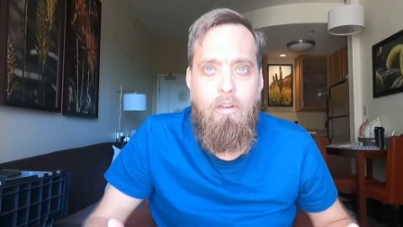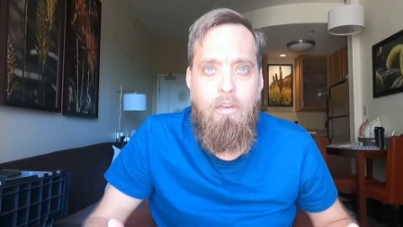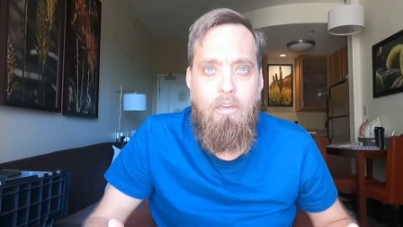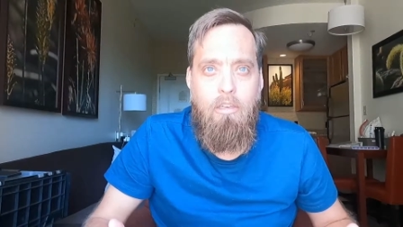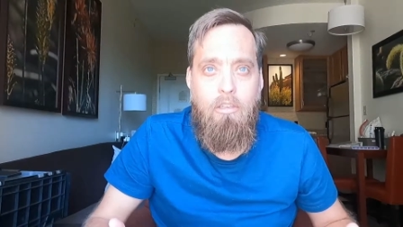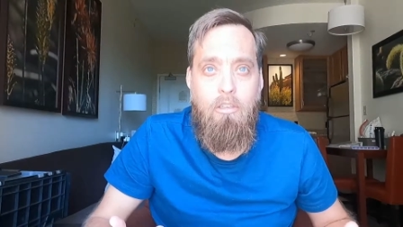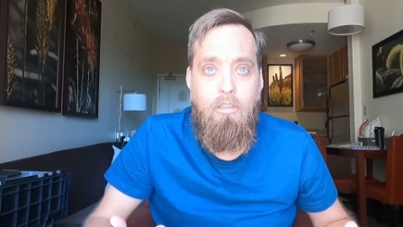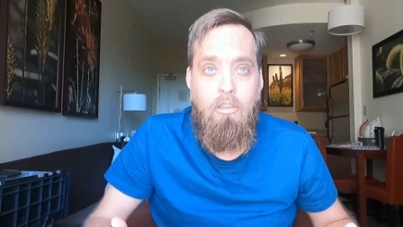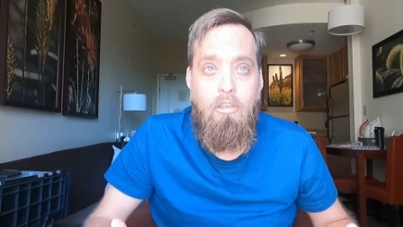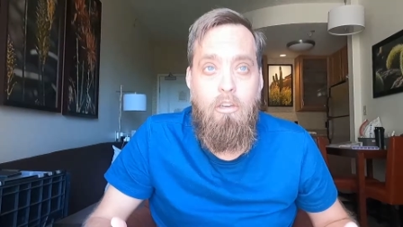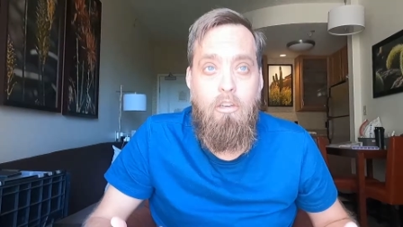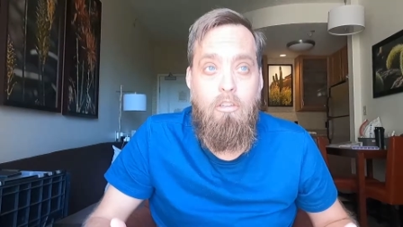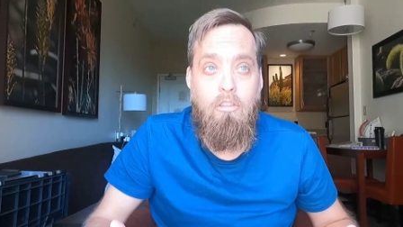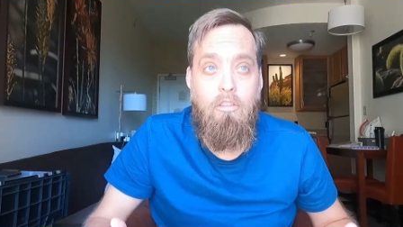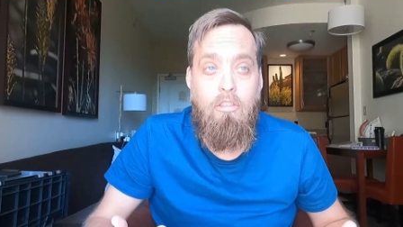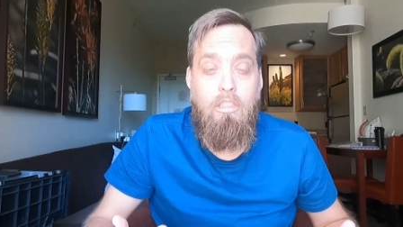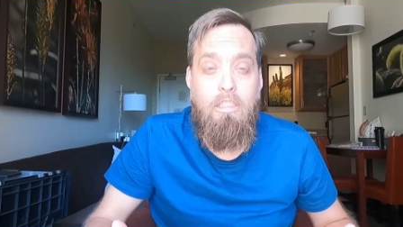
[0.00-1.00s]
a good
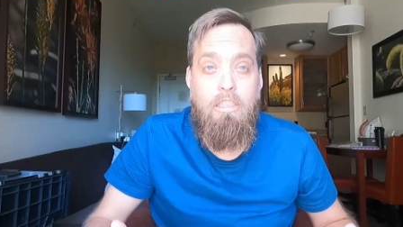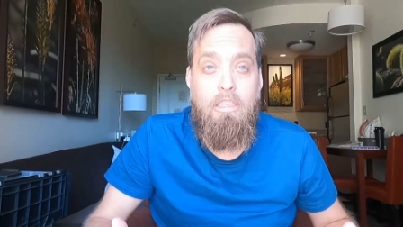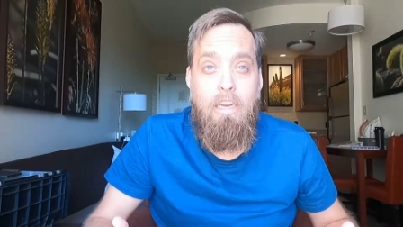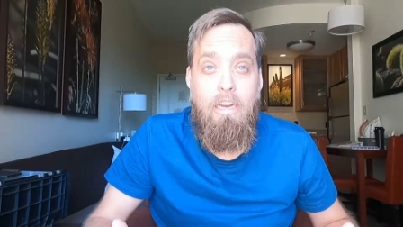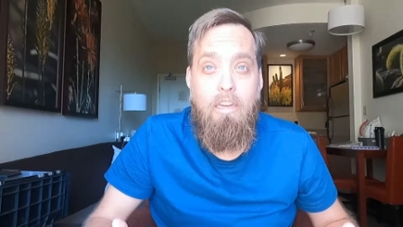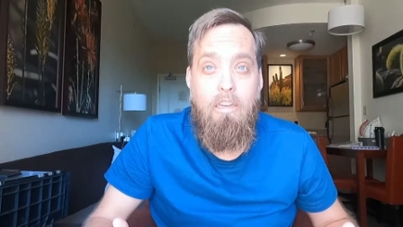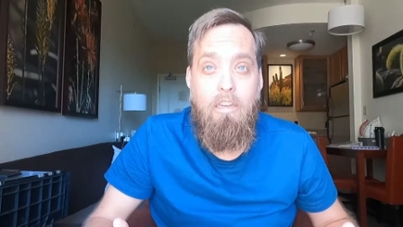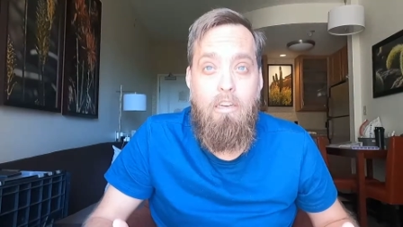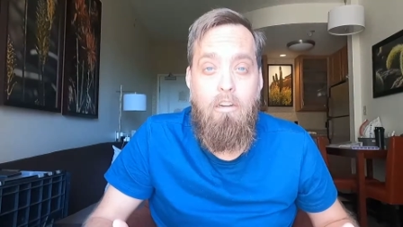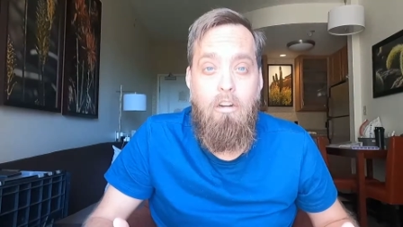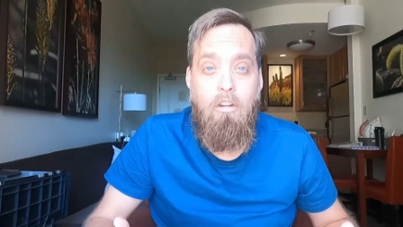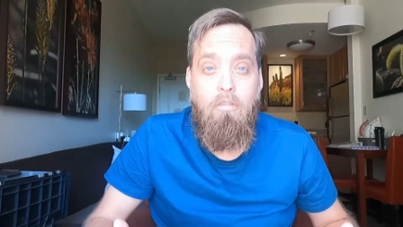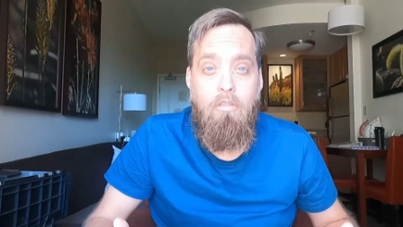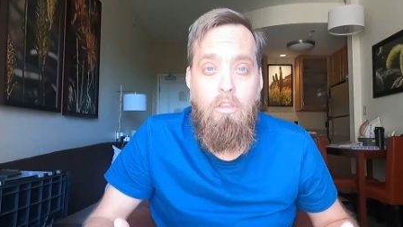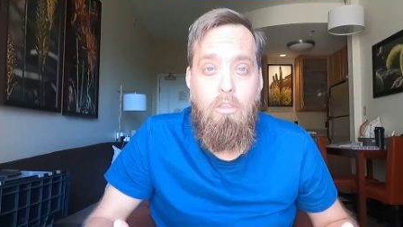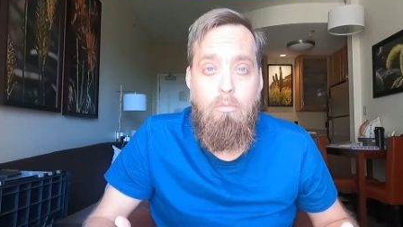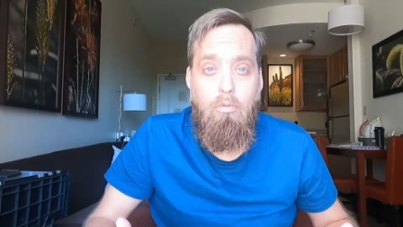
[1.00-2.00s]
understanding
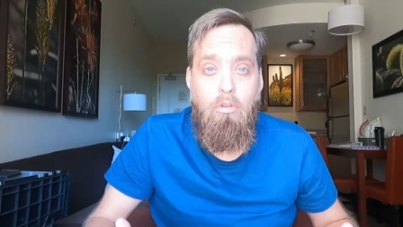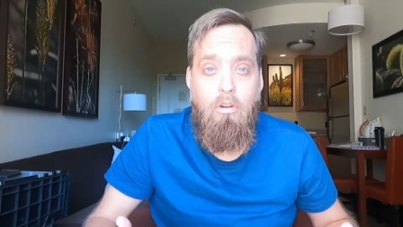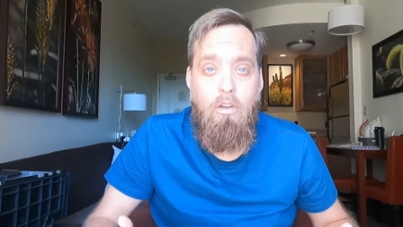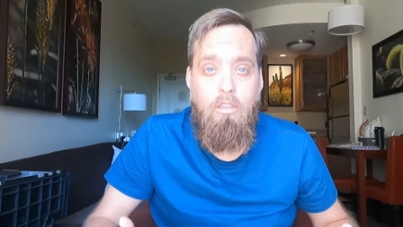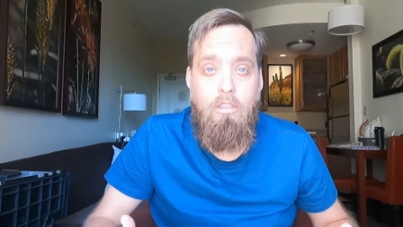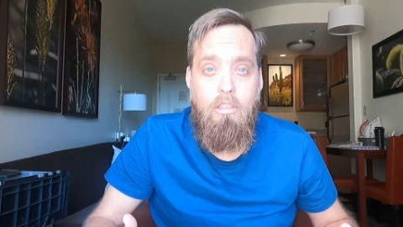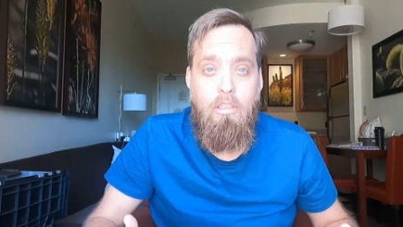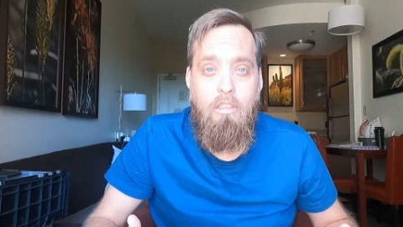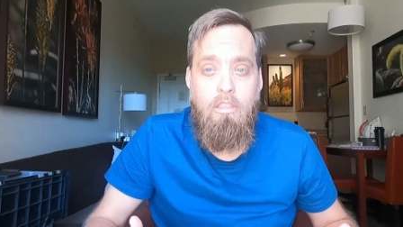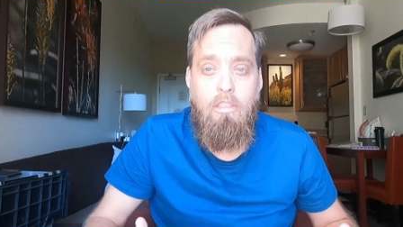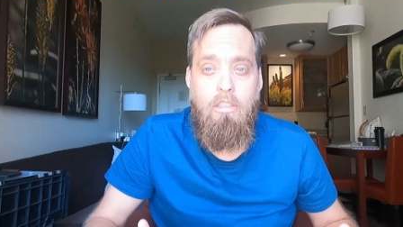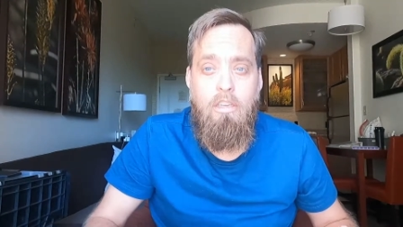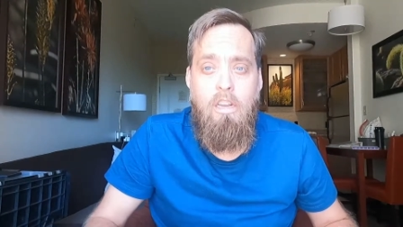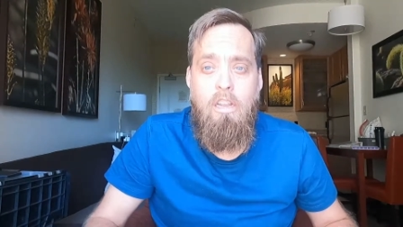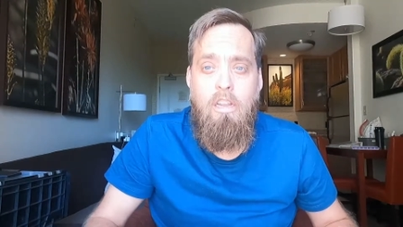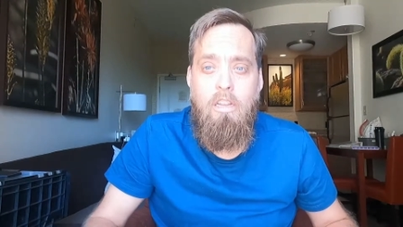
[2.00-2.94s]
of this process